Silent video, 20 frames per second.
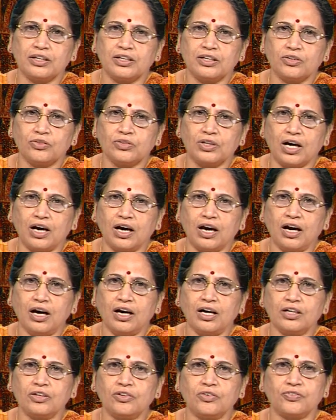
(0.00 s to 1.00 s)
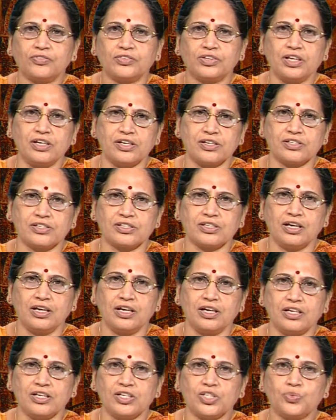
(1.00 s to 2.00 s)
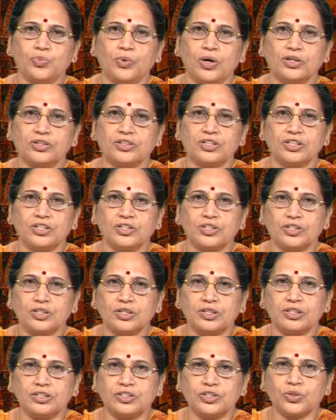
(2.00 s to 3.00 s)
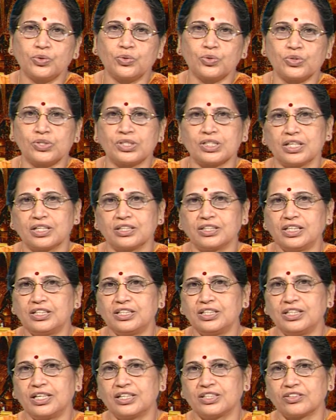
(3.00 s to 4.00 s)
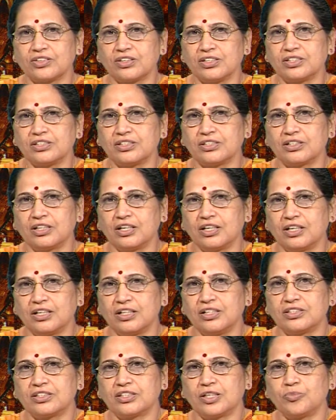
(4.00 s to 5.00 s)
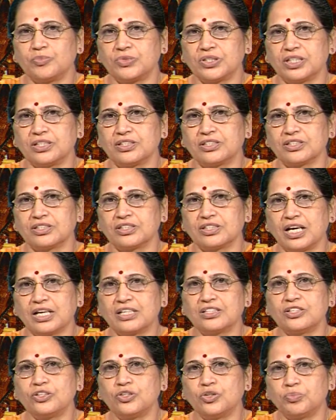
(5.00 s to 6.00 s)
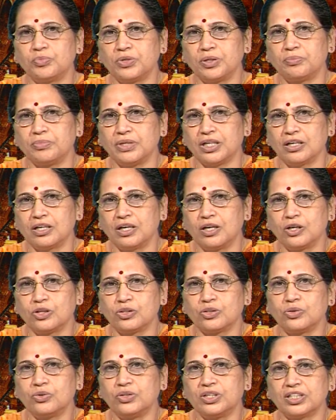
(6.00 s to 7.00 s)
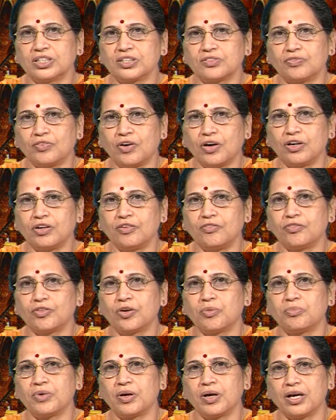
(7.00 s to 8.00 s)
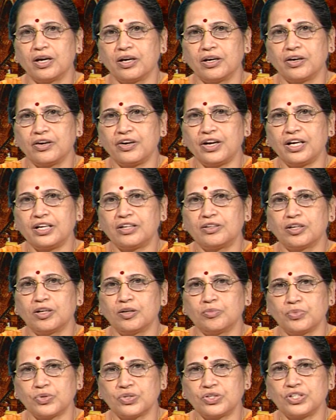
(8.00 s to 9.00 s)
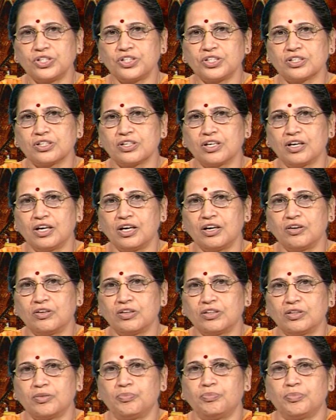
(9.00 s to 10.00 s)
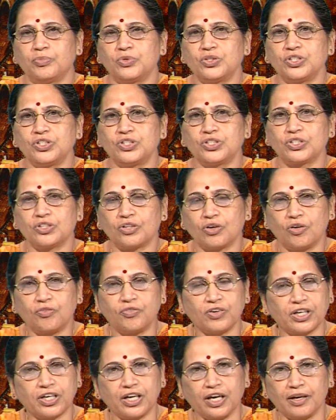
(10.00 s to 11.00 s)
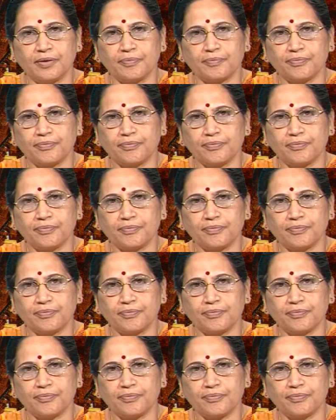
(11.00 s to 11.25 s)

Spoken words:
the heart of things, is what shows that he has risen in some senses as a human being, though he has fallen from great position, the position of a king.